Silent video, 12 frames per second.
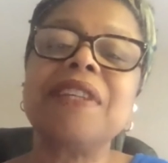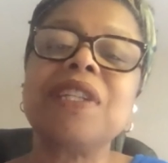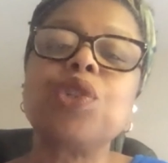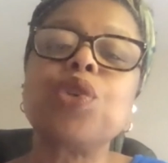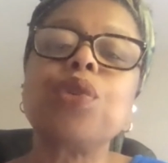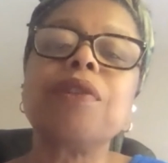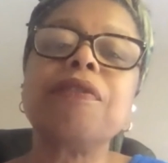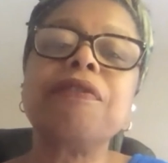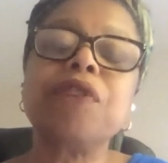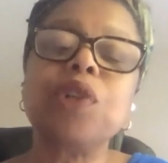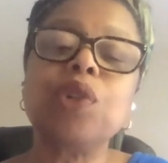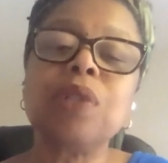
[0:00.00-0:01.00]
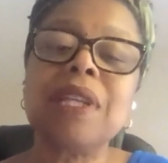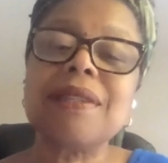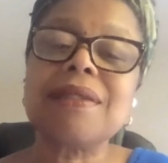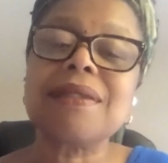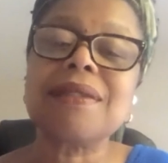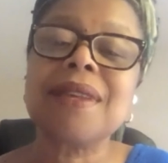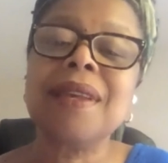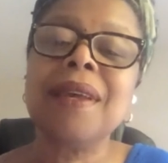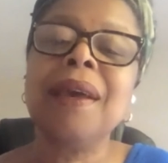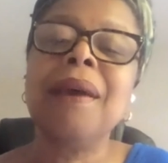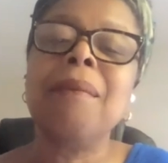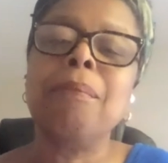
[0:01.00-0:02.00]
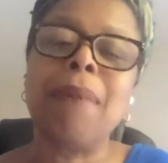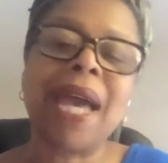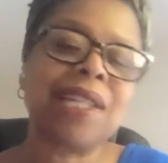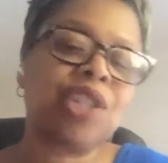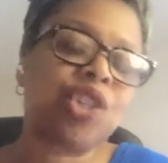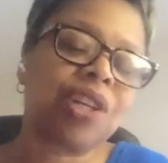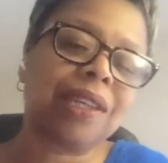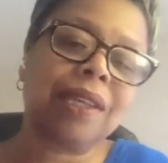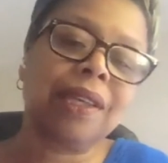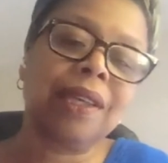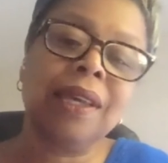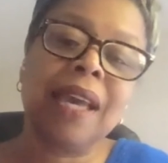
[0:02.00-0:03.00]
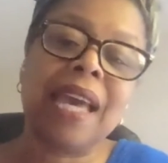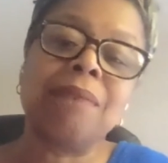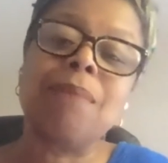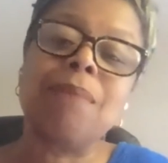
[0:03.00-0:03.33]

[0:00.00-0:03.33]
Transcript: into the fullness, magic, and